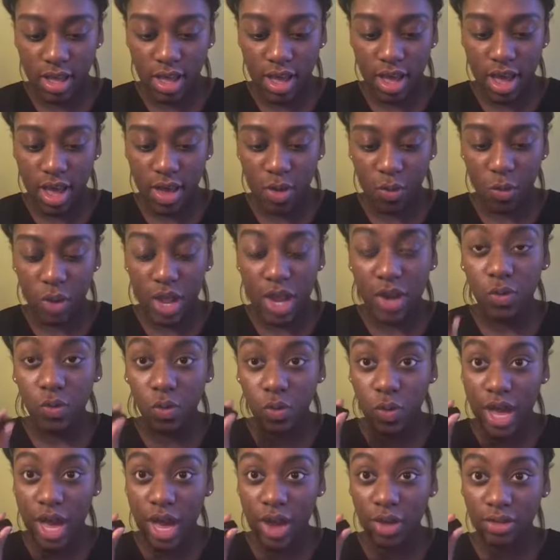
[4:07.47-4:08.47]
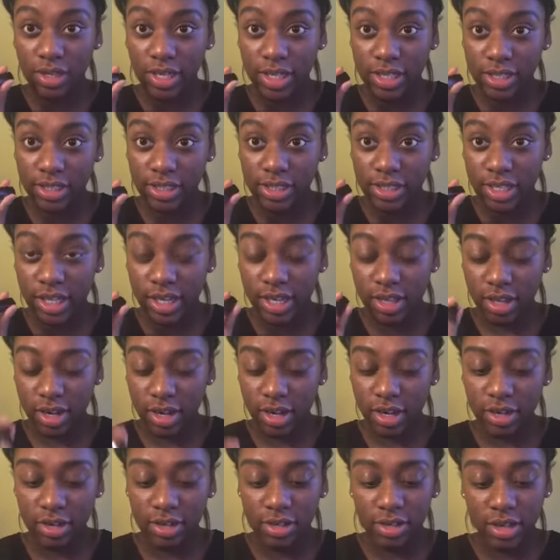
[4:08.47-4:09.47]
Wet n Wild
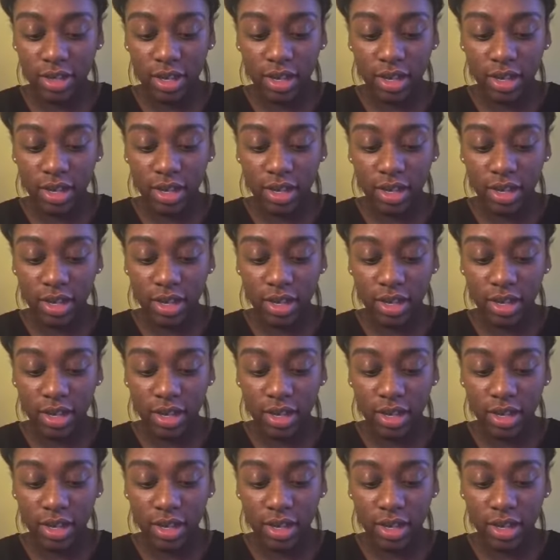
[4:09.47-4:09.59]
concealer,